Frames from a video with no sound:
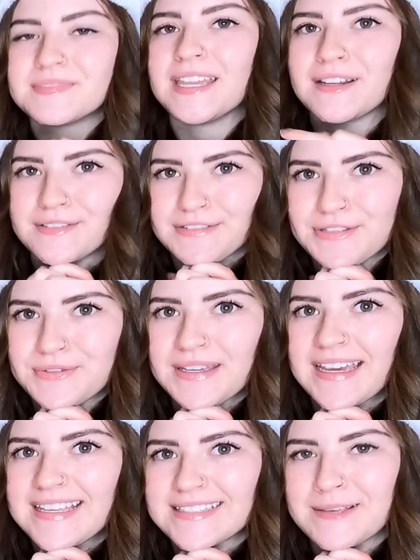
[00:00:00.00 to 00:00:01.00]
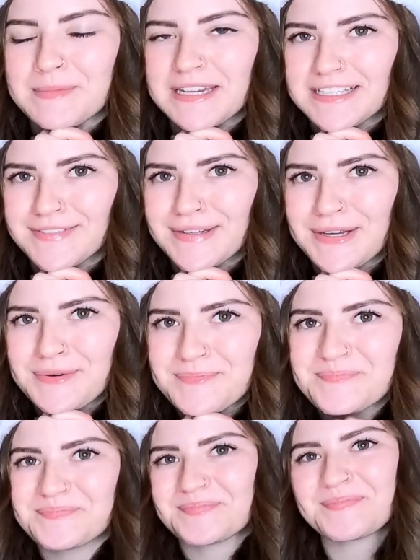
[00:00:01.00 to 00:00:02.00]
And I'll see you guys in my next video.
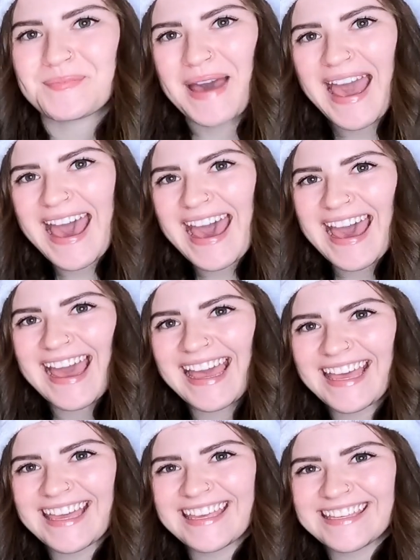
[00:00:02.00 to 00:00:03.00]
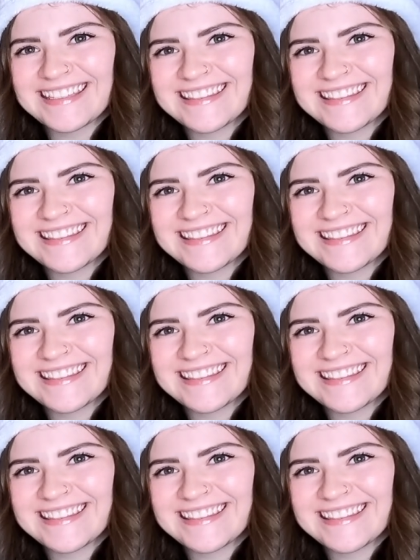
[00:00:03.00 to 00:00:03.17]
Bye!